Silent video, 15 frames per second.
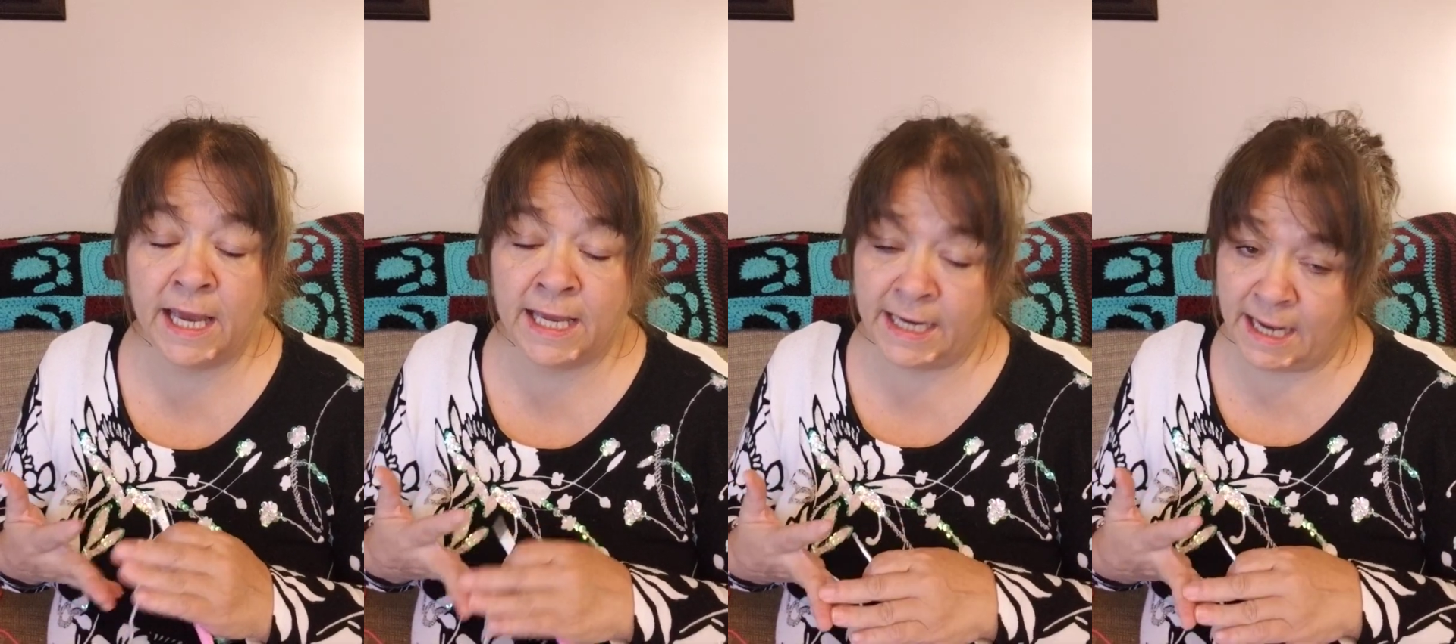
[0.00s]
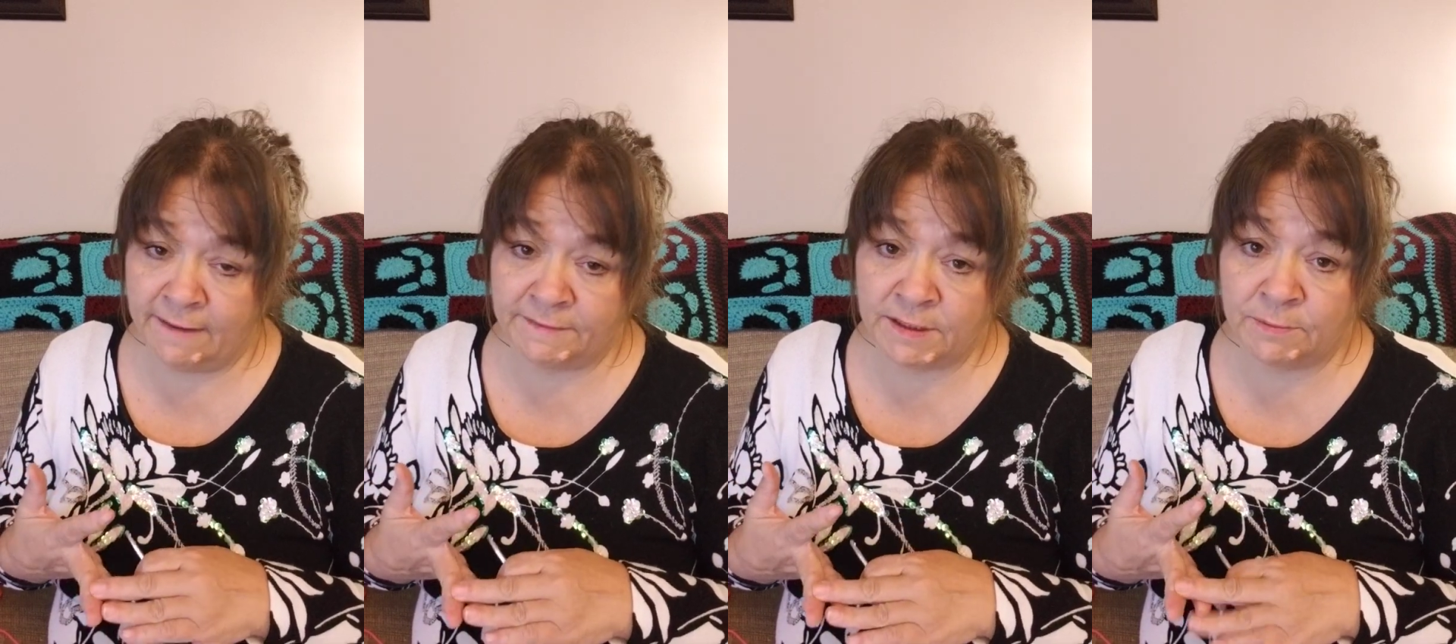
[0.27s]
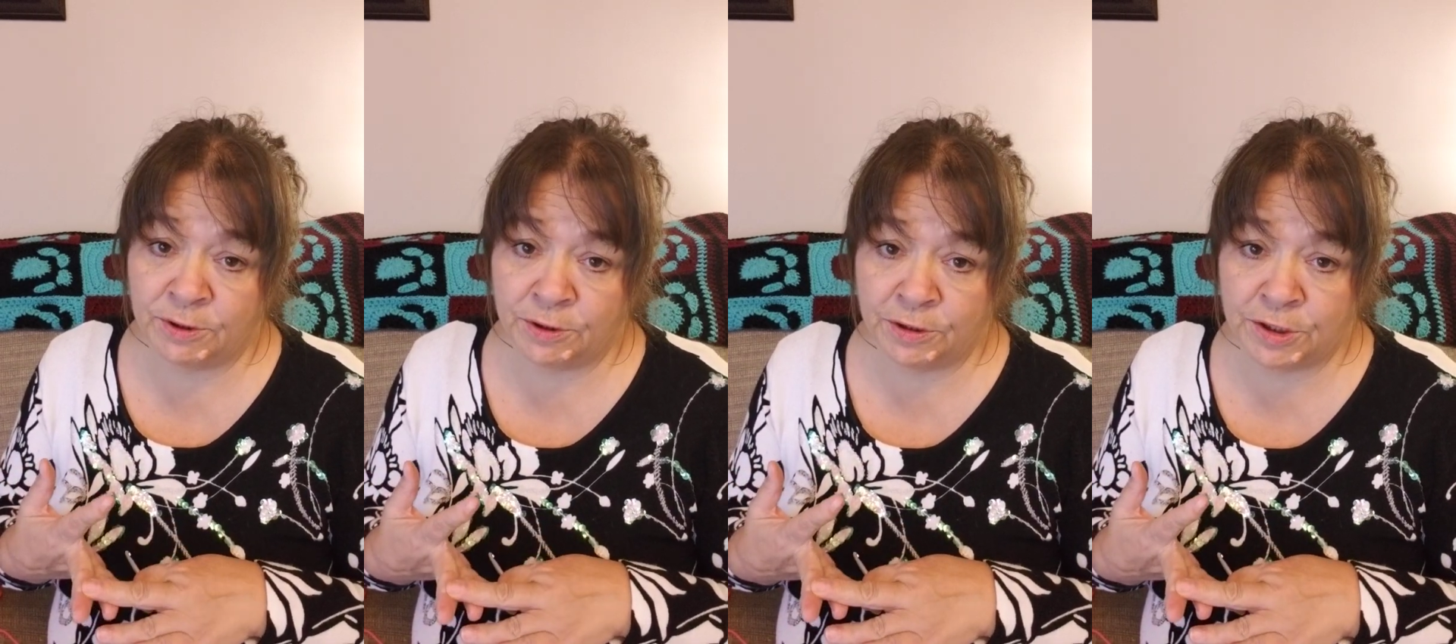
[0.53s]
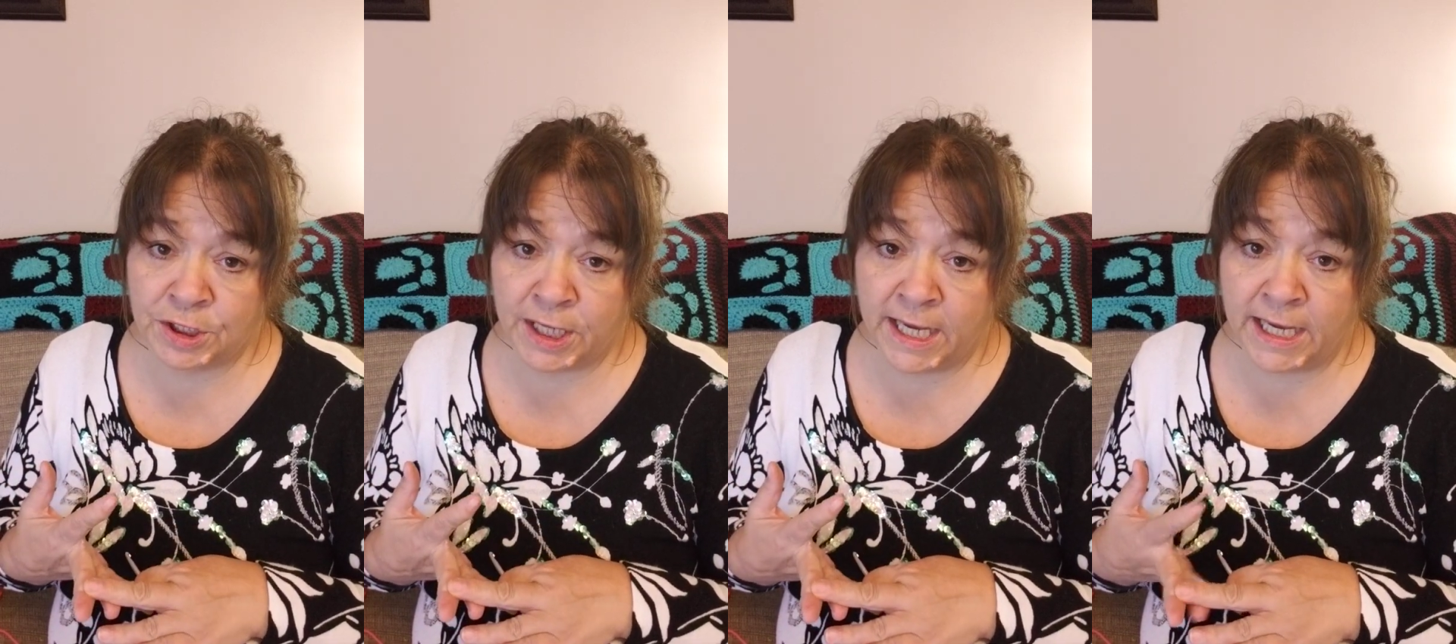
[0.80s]
and half double
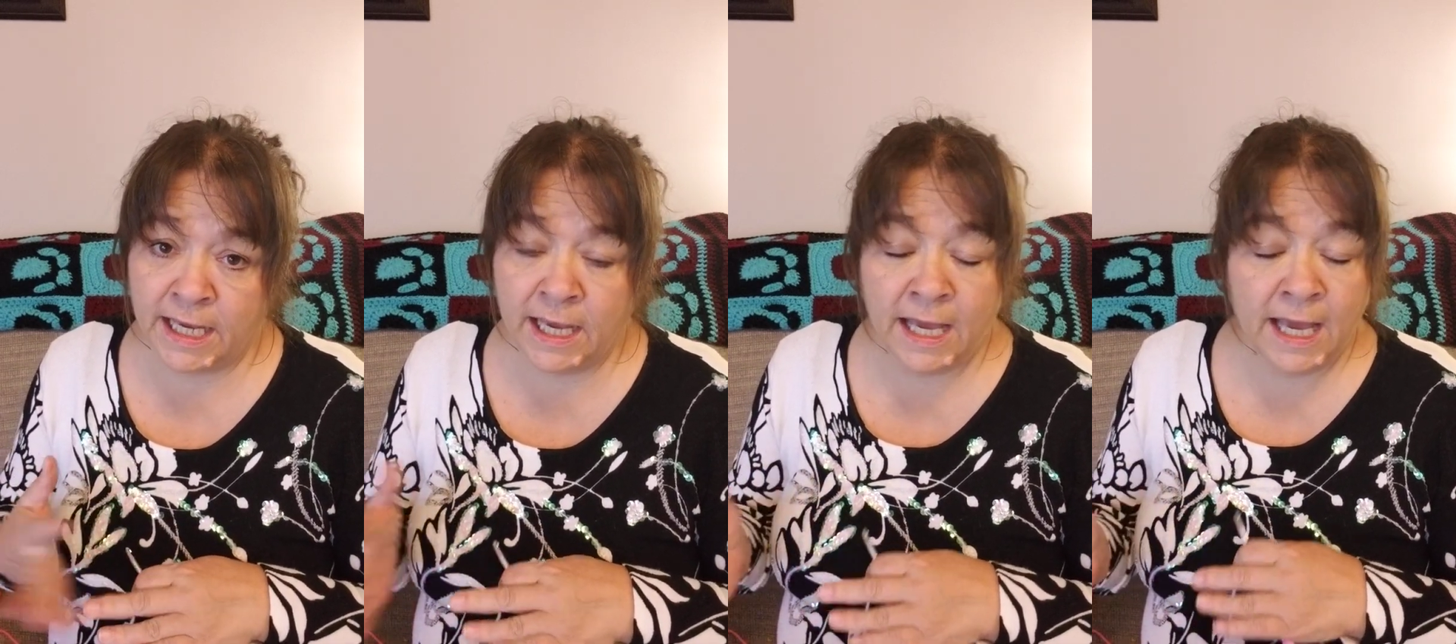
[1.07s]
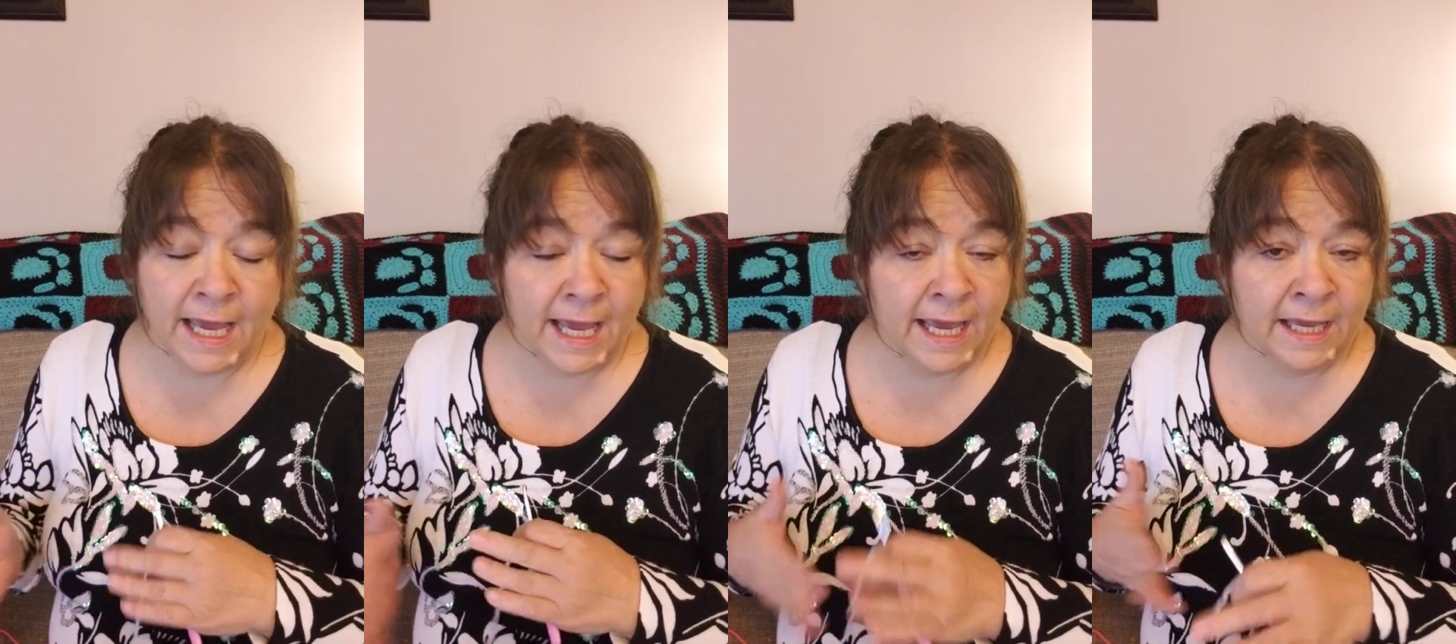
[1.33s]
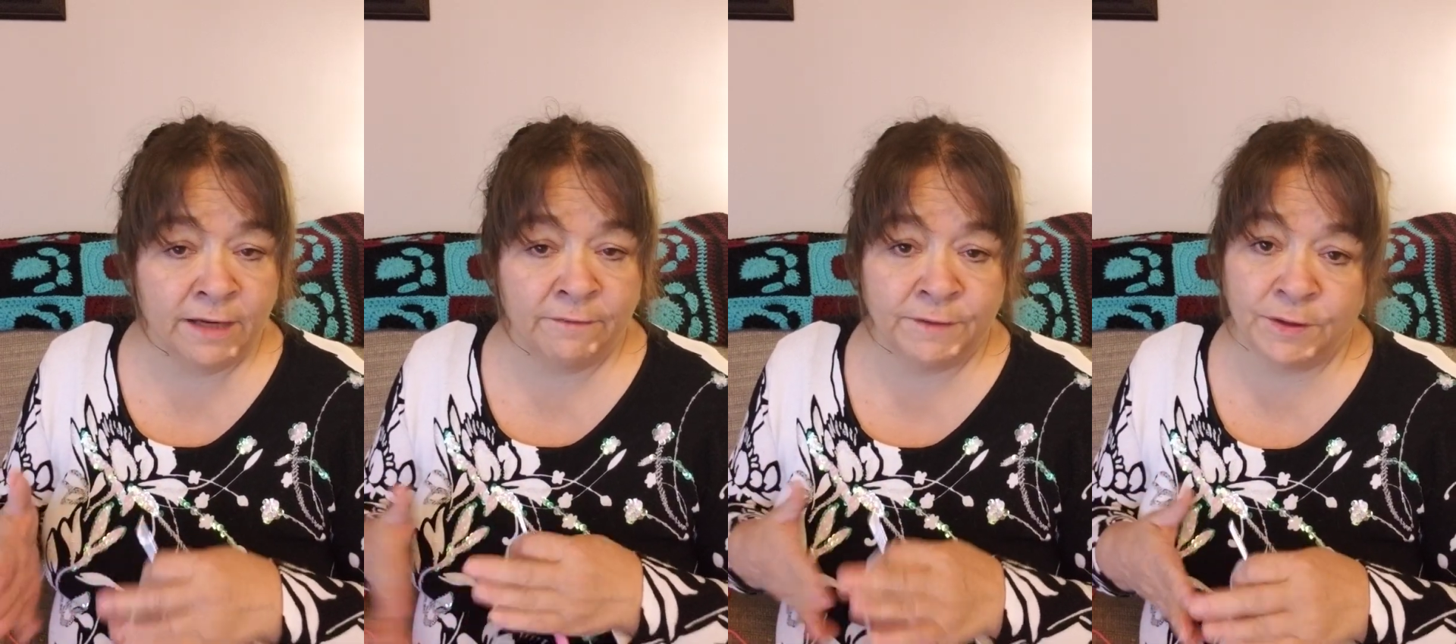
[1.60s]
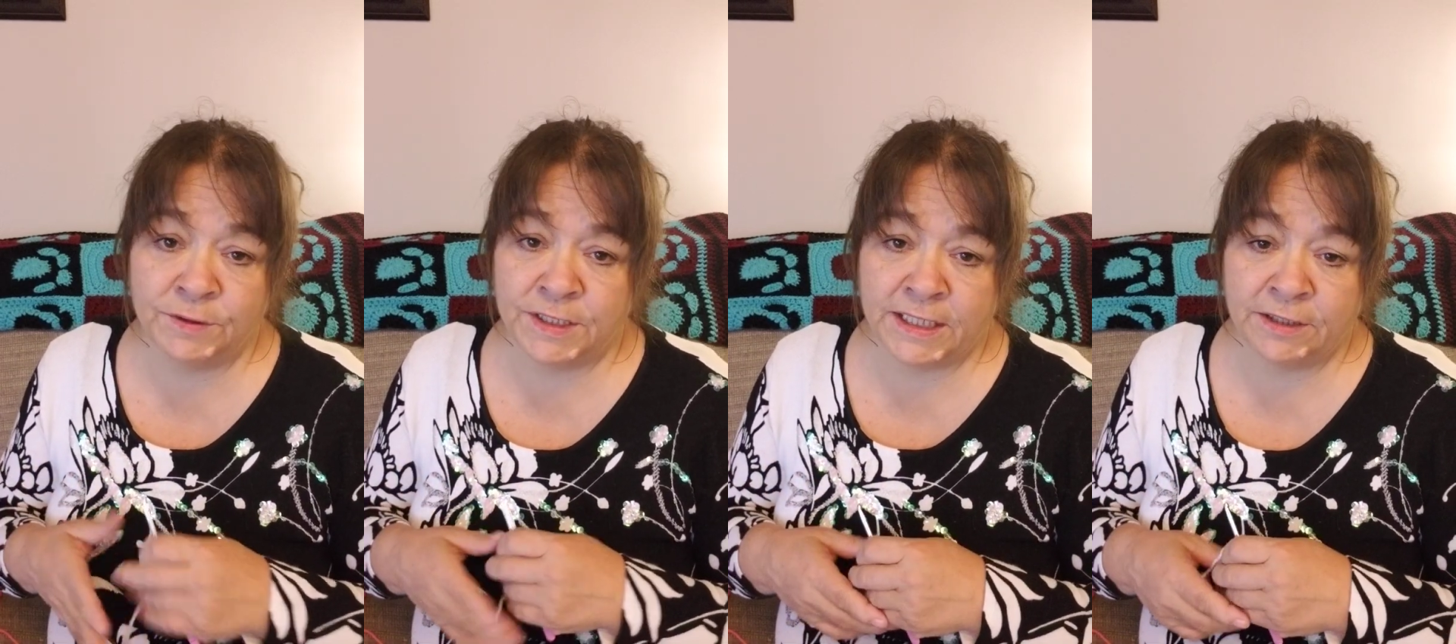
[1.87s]
crochet, and a
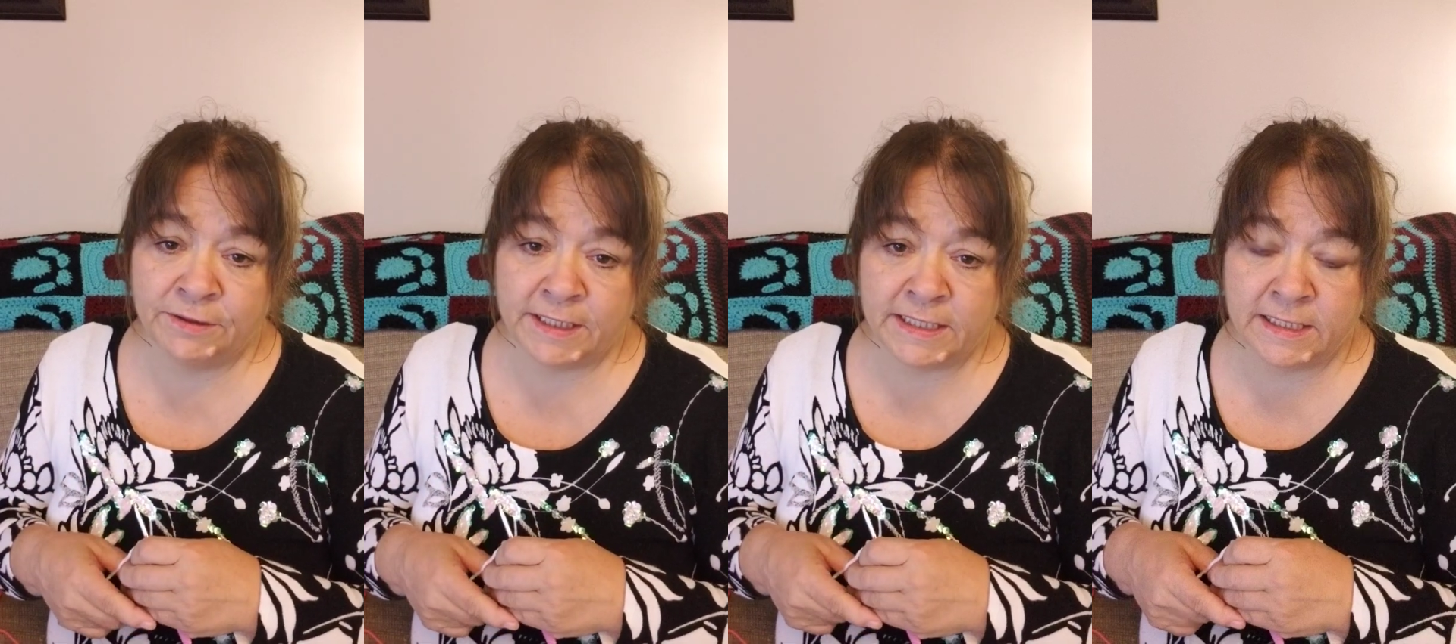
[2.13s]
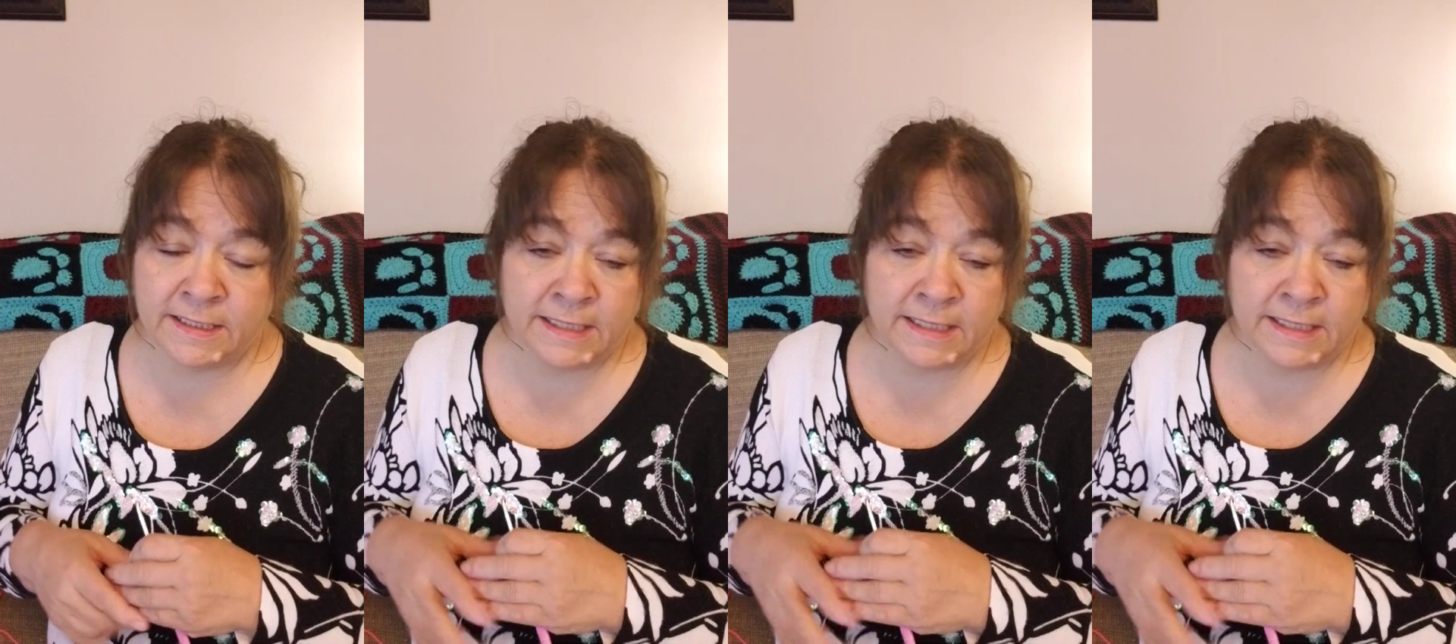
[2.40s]
few decreases.